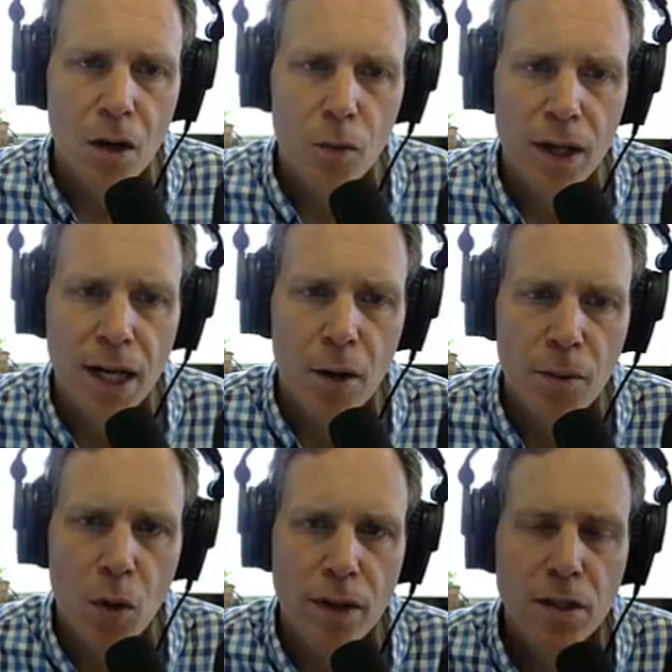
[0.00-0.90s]
right now I'm
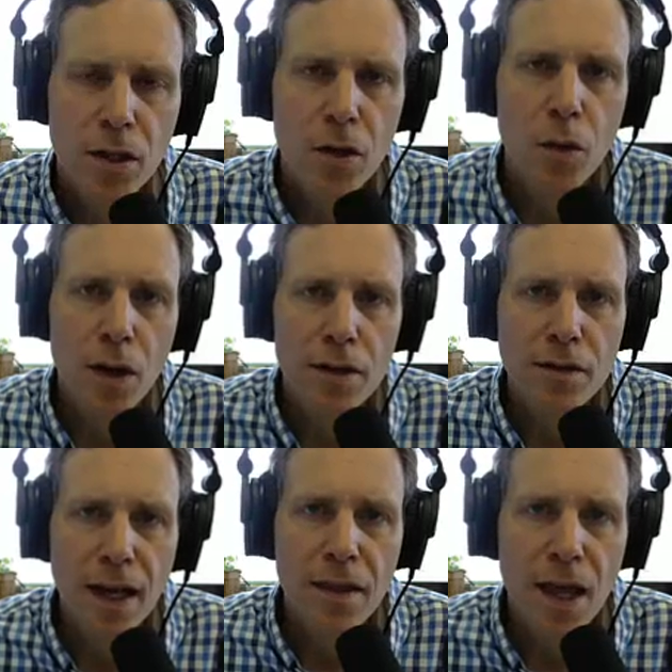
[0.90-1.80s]
going to
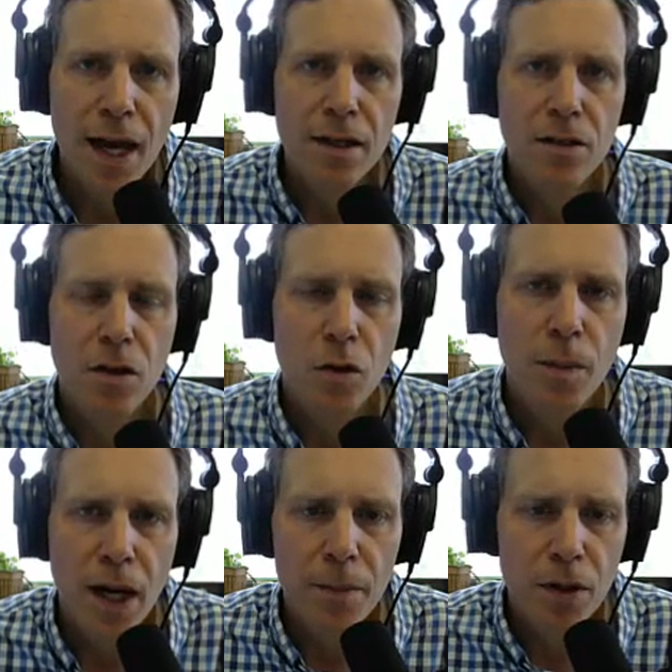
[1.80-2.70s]
send that to
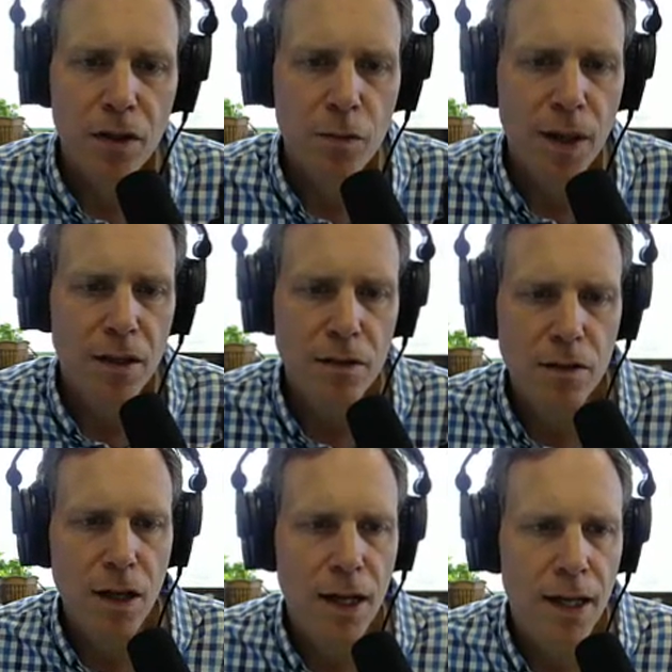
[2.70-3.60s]
my
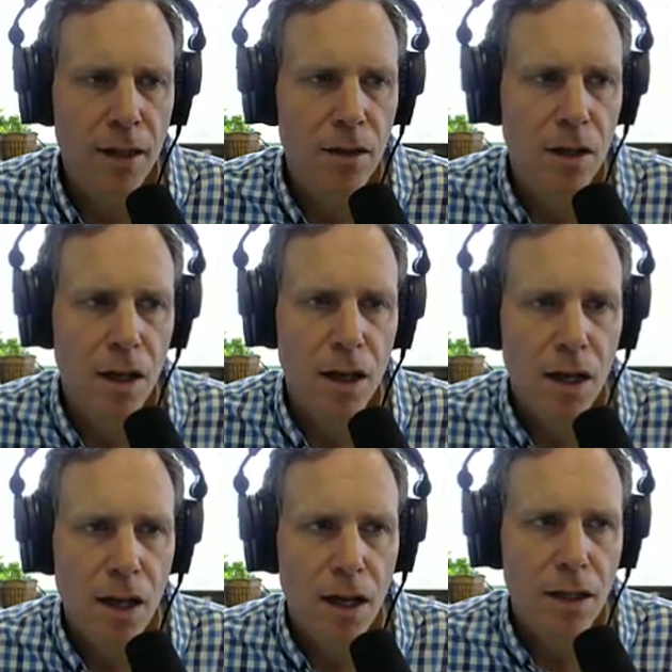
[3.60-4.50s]
participants and
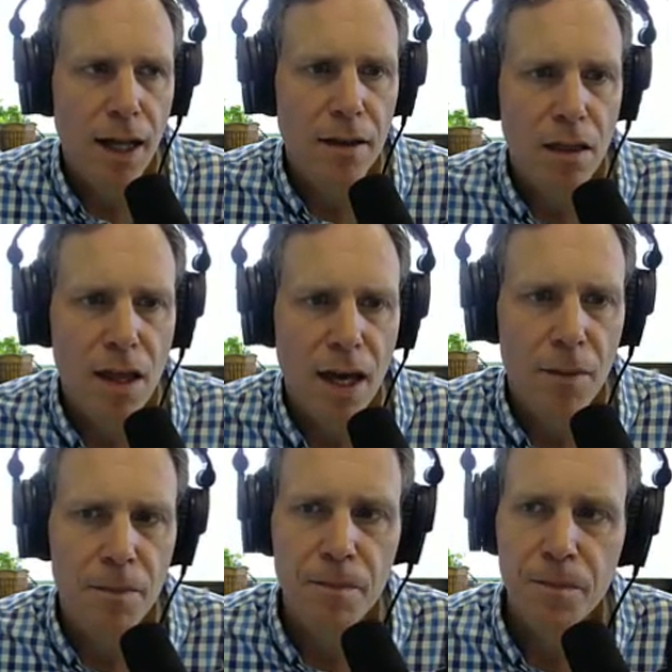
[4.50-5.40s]
let
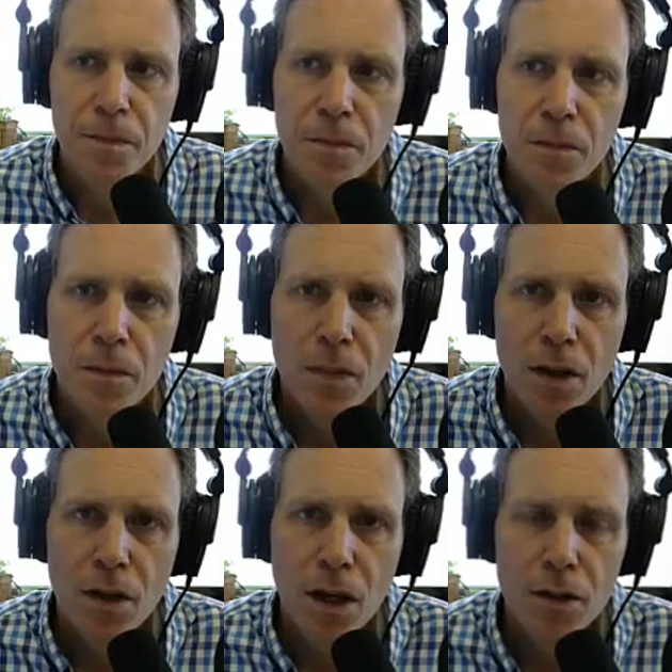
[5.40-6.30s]
them
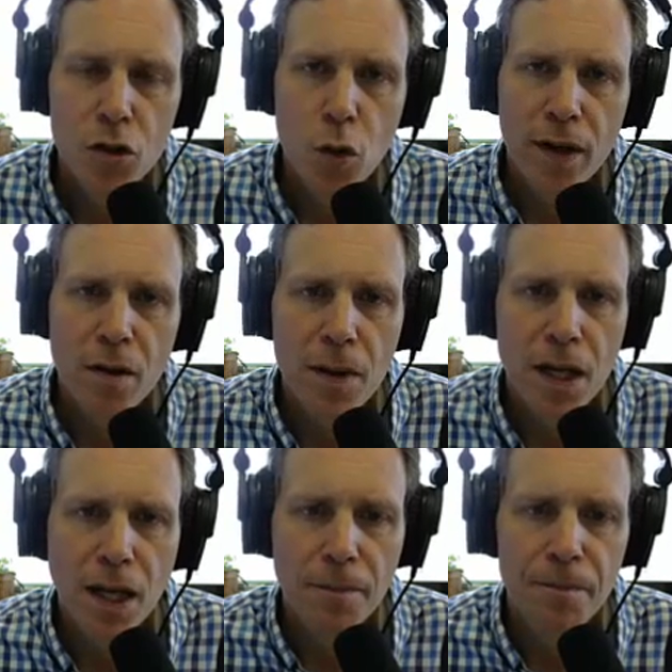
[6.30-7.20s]
join the
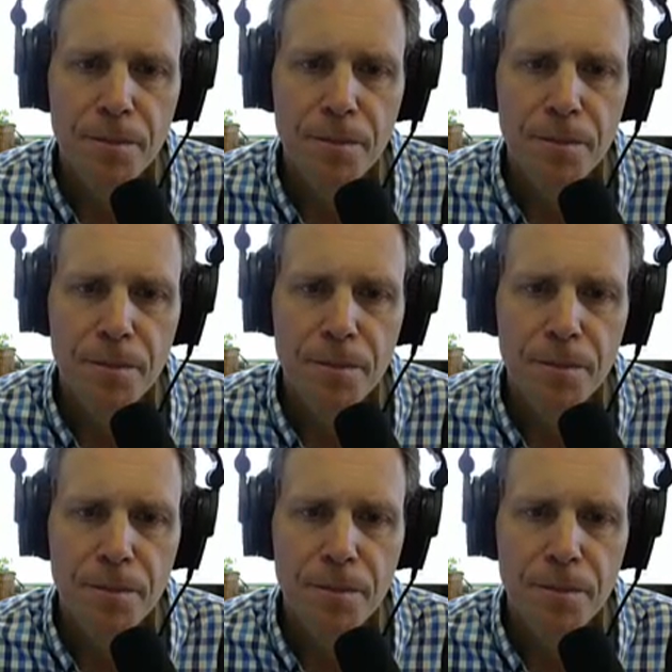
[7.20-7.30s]
meeting.